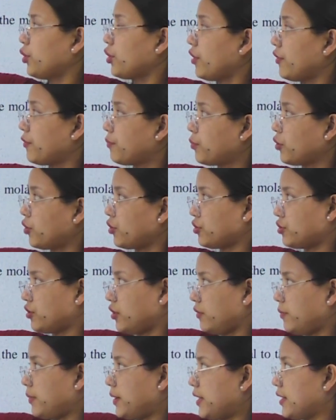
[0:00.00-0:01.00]
point of pure
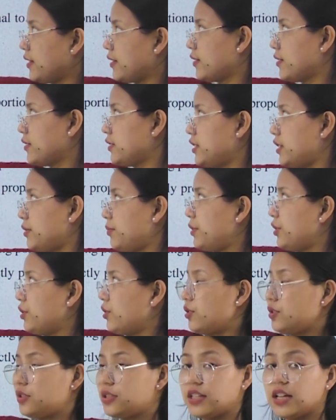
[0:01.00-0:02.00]
solvent. TB
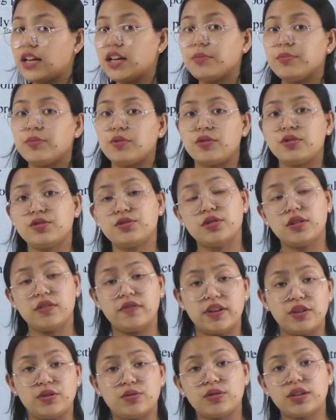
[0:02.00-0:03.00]
not na pure
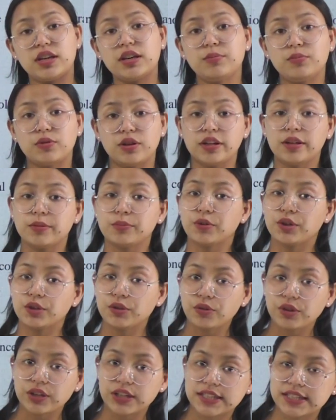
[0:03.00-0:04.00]
solvent to give boiling
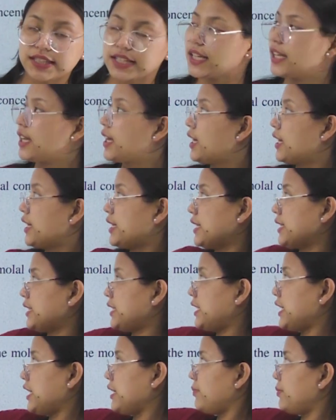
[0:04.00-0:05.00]
point or rasi
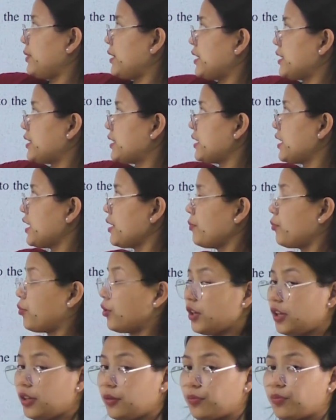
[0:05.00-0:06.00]
TB is na
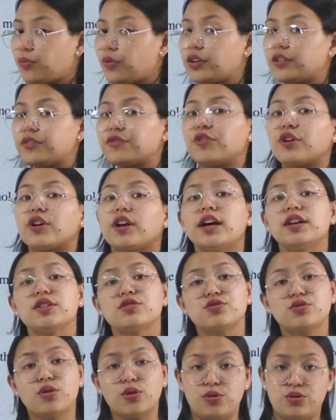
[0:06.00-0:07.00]
boiling point for the
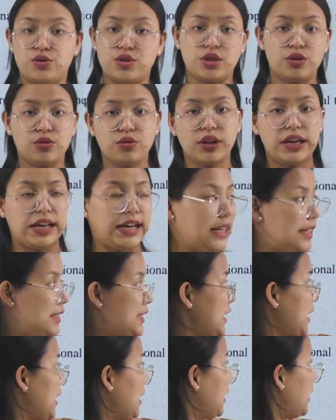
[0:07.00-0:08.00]
solution do
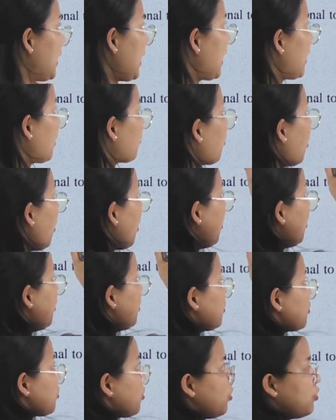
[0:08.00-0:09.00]
ehlasi. Yani ko
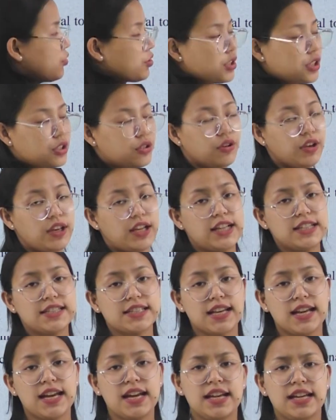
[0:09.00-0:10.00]
solution do
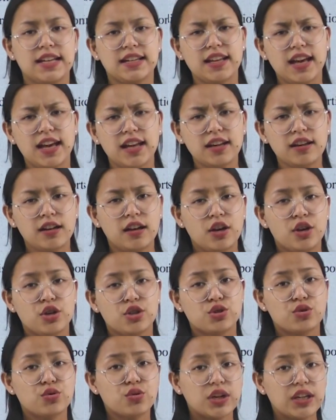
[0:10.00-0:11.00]
ehlasi. Then
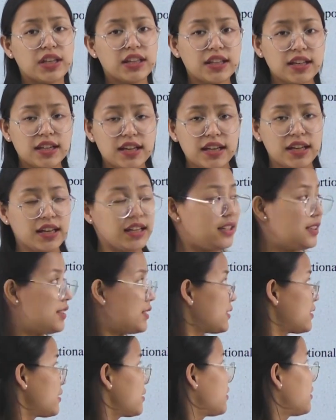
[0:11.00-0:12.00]
to
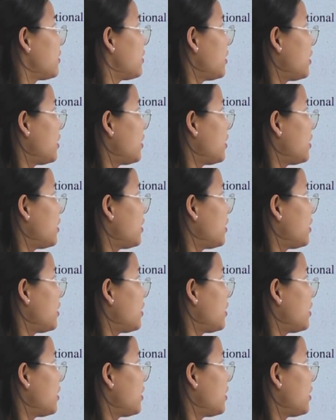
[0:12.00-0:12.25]
increase.